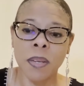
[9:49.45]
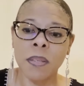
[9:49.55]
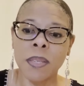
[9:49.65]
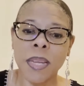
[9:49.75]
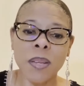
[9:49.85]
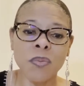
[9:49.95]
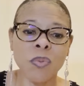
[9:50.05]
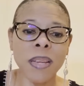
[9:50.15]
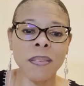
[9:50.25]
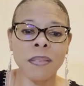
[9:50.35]
to gain
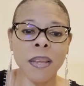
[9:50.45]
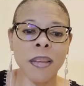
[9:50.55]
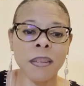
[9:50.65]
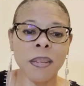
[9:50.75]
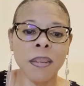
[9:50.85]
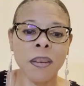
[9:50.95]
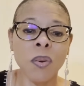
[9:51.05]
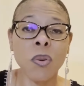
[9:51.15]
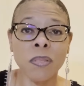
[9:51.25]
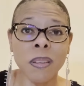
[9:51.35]
right standing
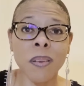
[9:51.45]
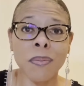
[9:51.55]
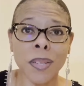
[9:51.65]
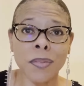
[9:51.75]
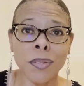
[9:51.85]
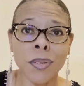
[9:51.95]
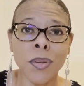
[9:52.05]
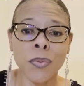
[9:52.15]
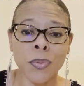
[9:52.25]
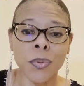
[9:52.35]
or salvation
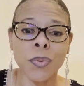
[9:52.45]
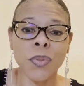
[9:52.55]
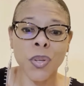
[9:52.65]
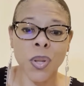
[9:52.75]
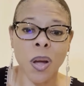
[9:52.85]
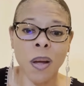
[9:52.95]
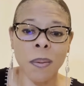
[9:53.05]
through the law.